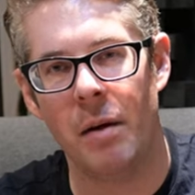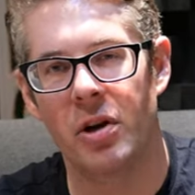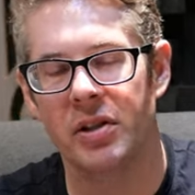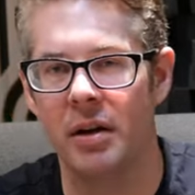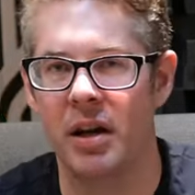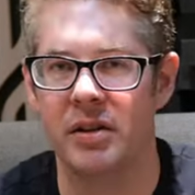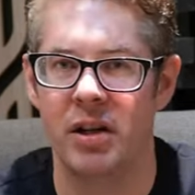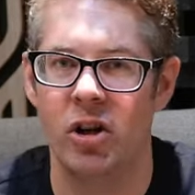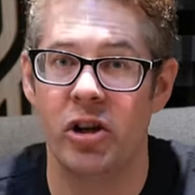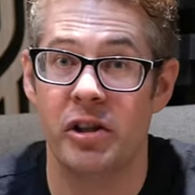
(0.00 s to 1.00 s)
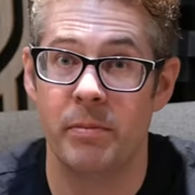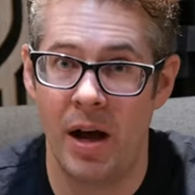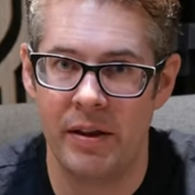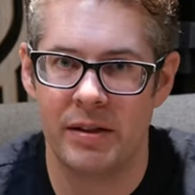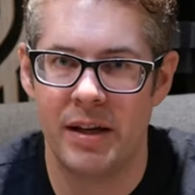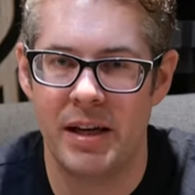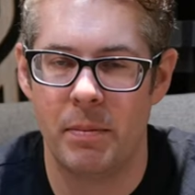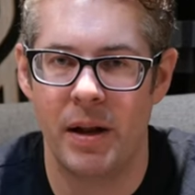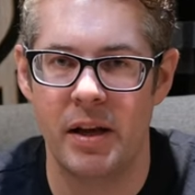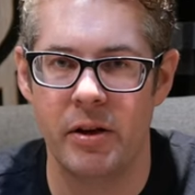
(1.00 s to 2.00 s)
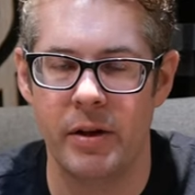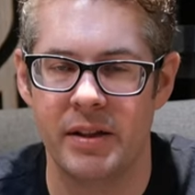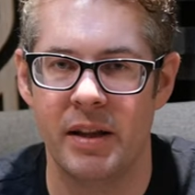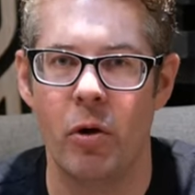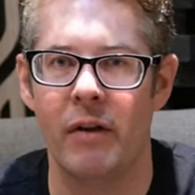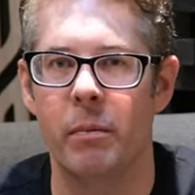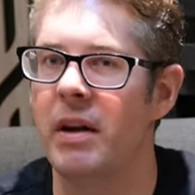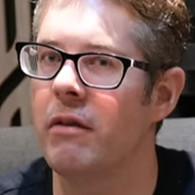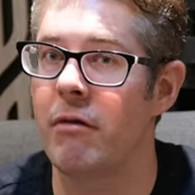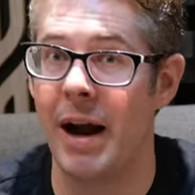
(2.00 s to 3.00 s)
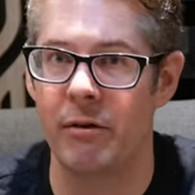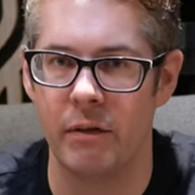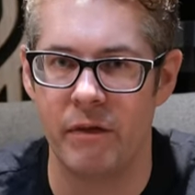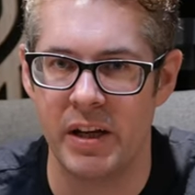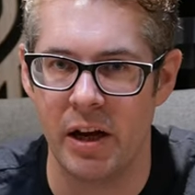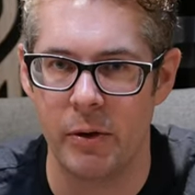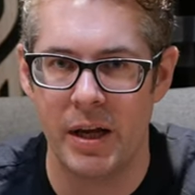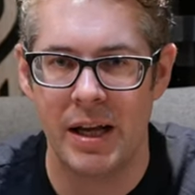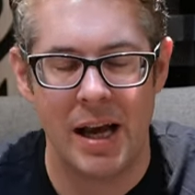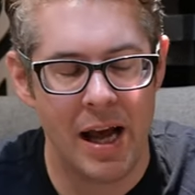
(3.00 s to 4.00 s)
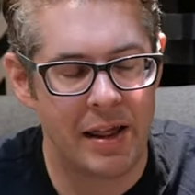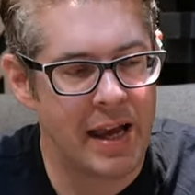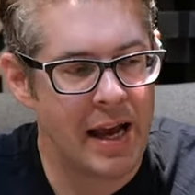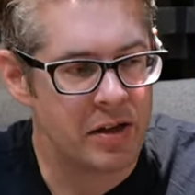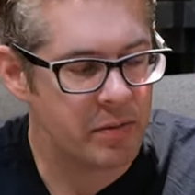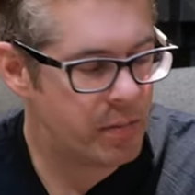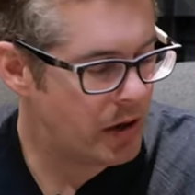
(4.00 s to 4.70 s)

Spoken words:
because I'm going to look at some other CD player units and then we'll have a bit of a roundup video at the end.